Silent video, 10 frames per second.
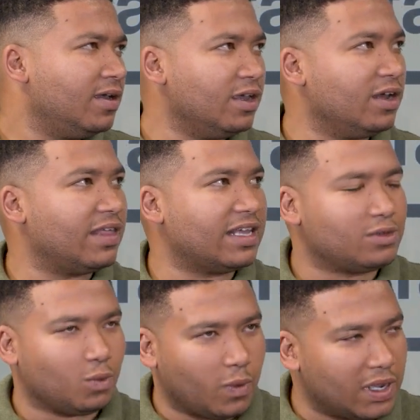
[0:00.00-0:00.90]
You know,
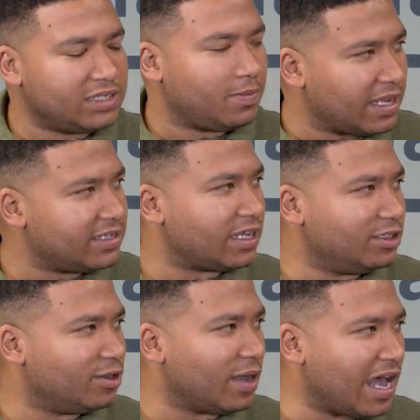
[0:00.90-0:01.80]
that's the worst place
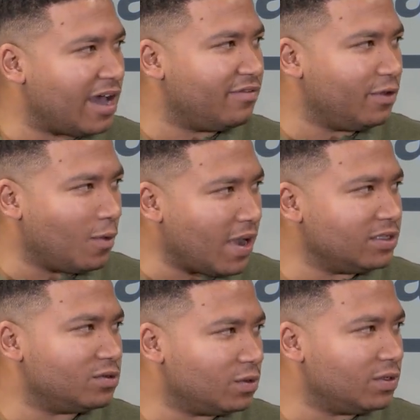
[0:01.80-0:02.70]
actually to have your
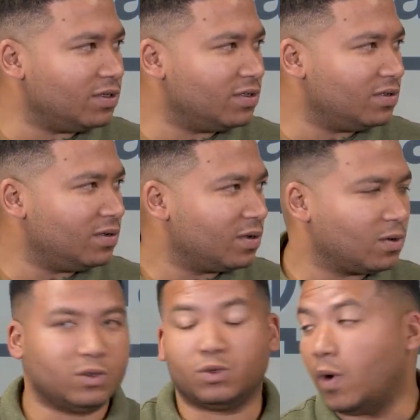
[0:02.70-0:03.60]
wine stored.
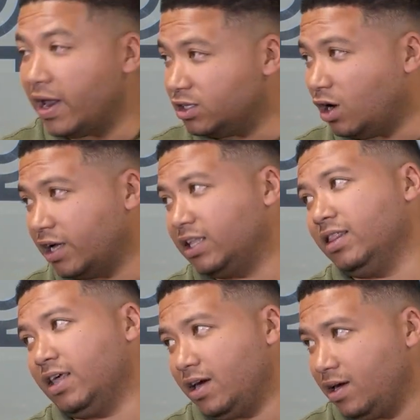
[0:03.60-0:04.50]
Because one, it's hot
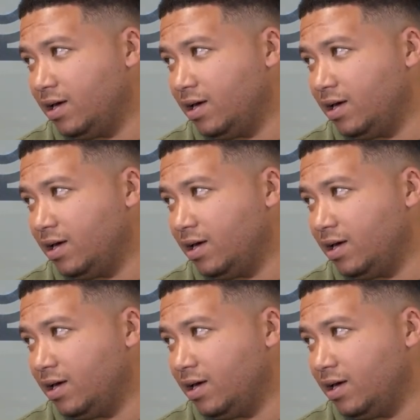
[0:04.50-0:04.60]
in there.